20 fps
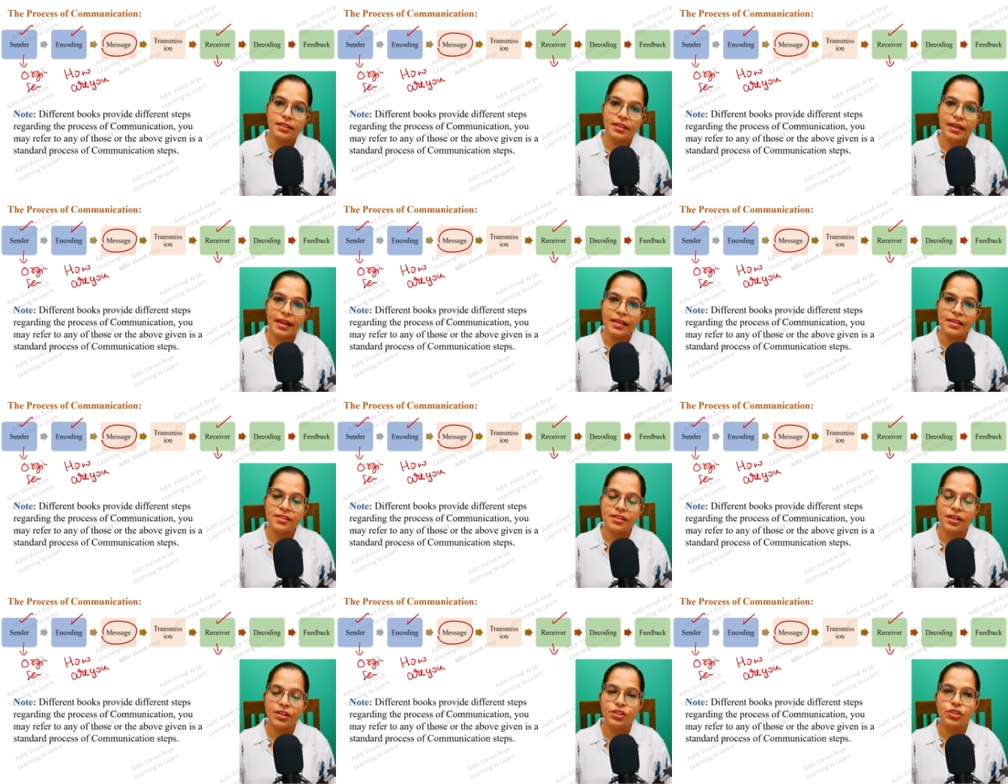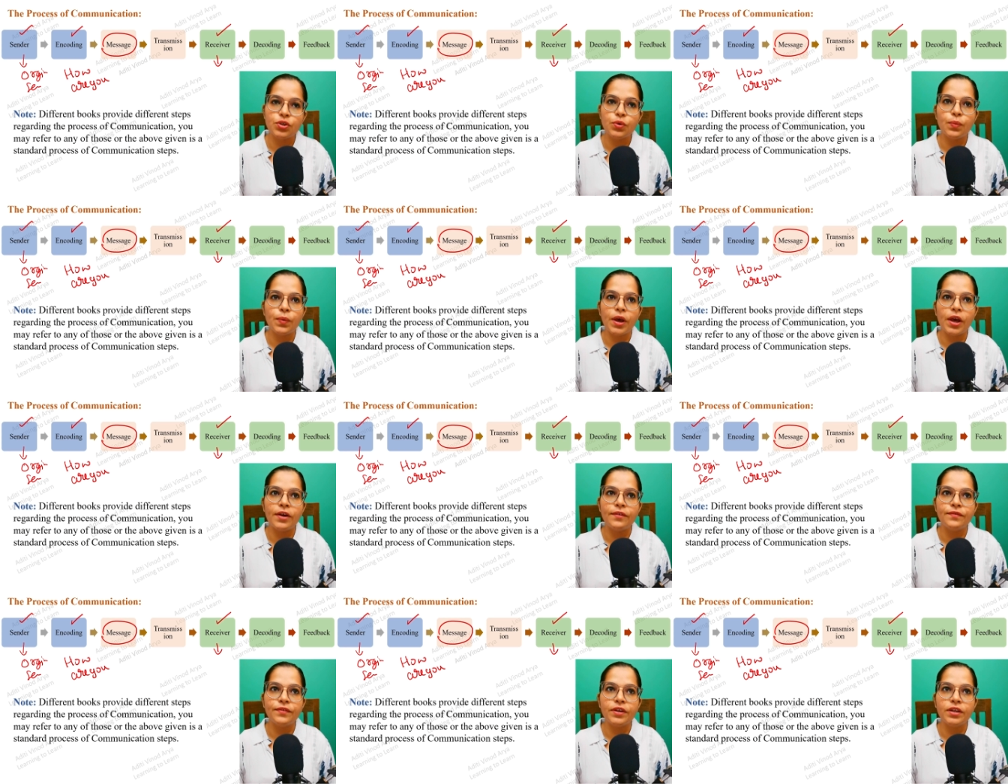in the next lecture
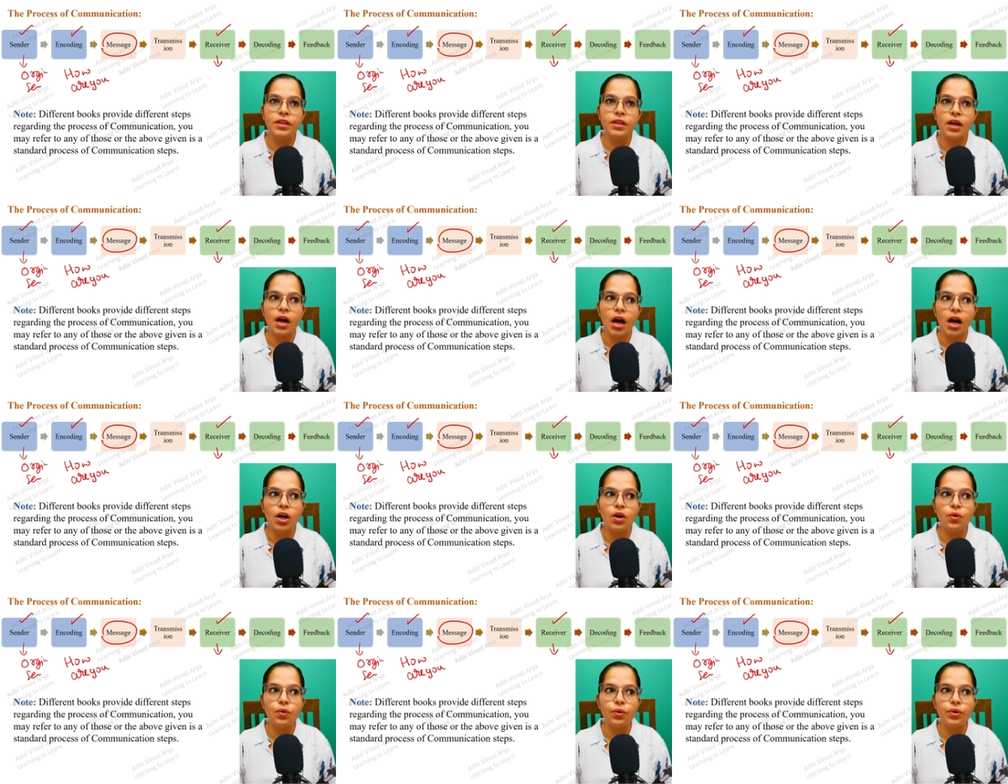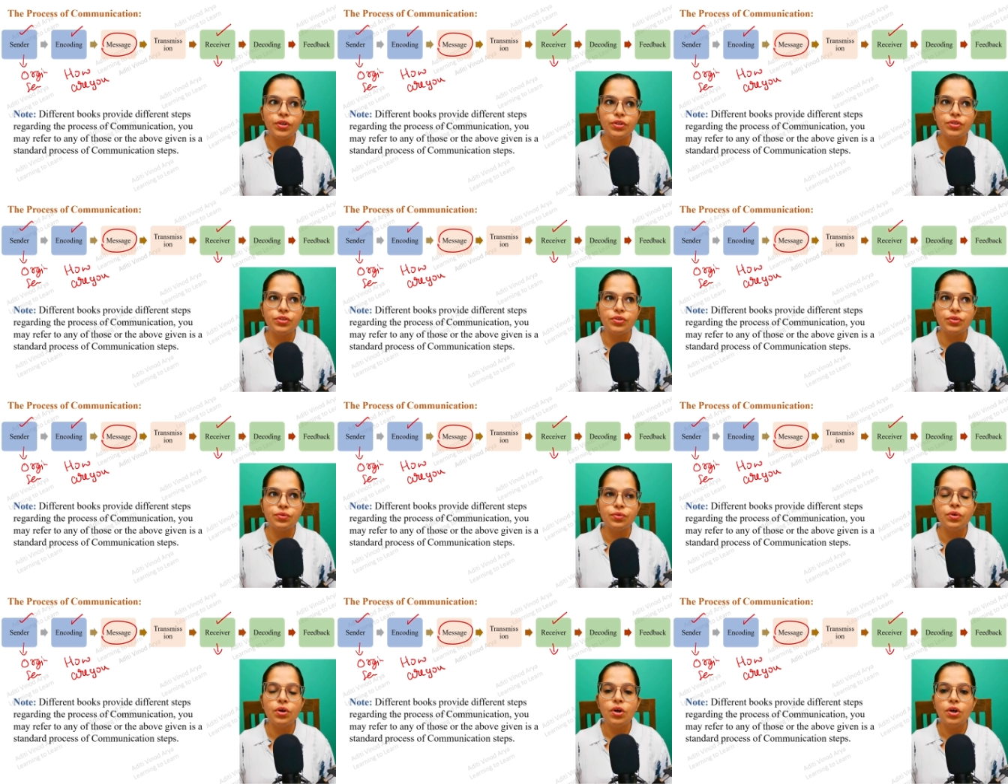where we are going
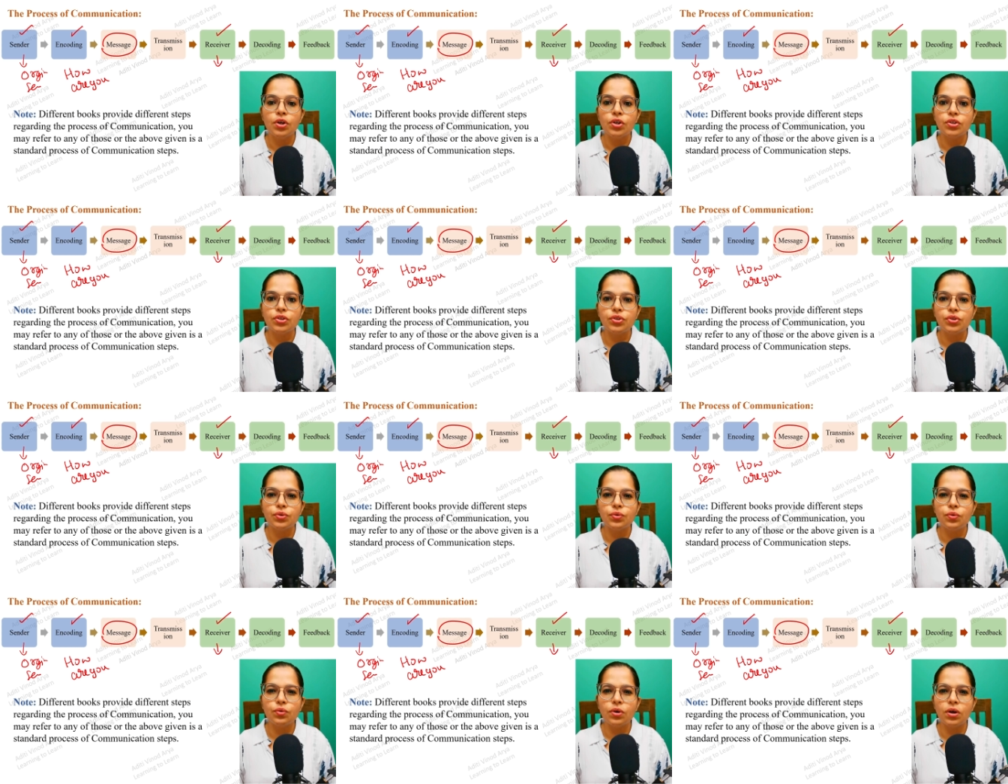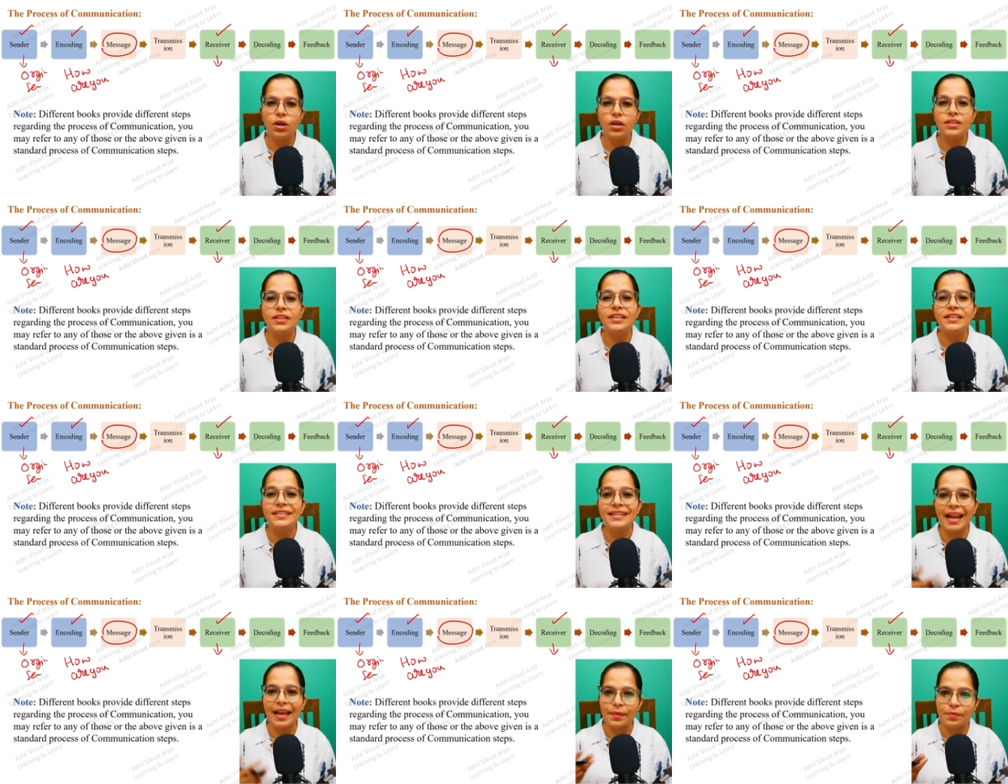to do uh,
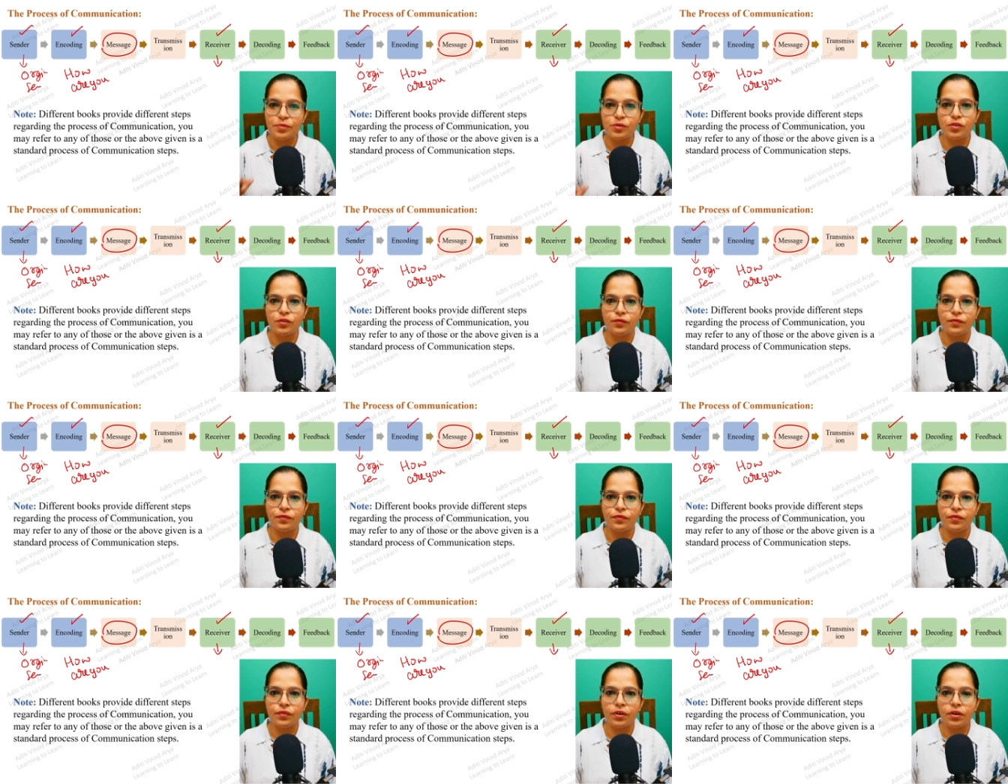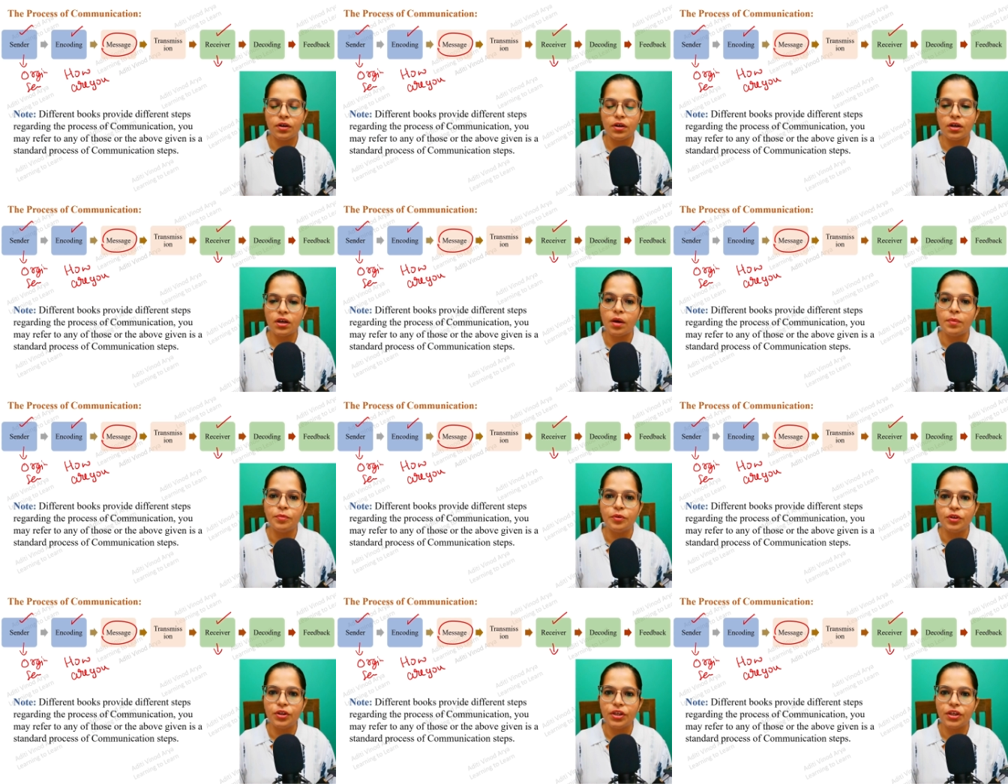the types of uh,
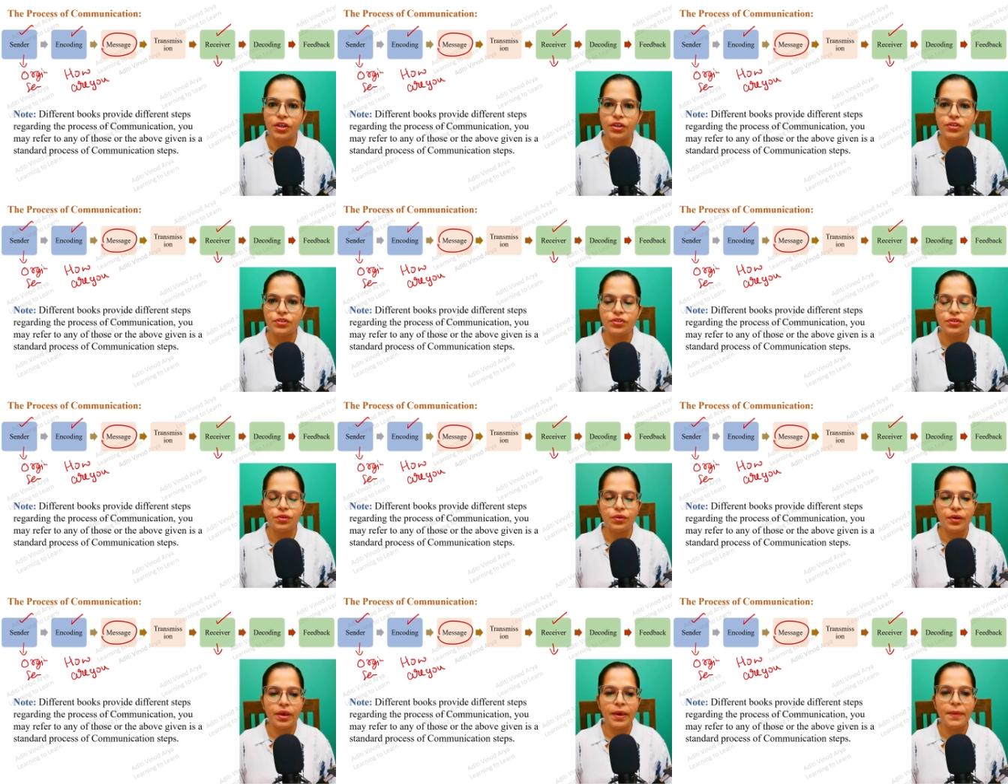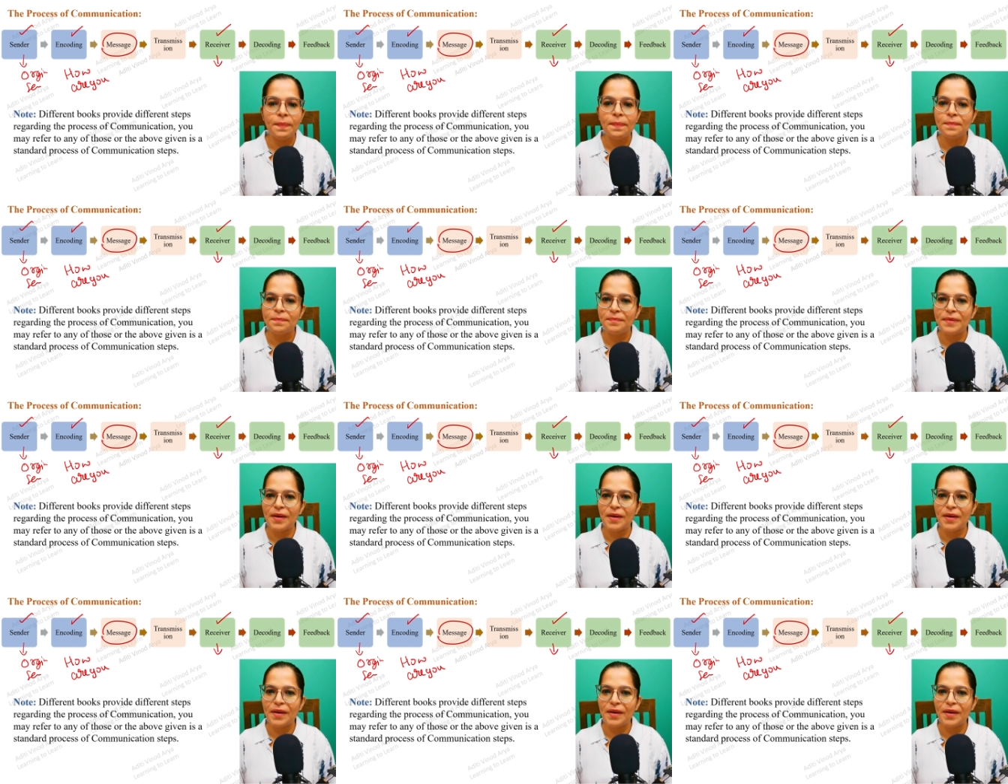communication. Okay.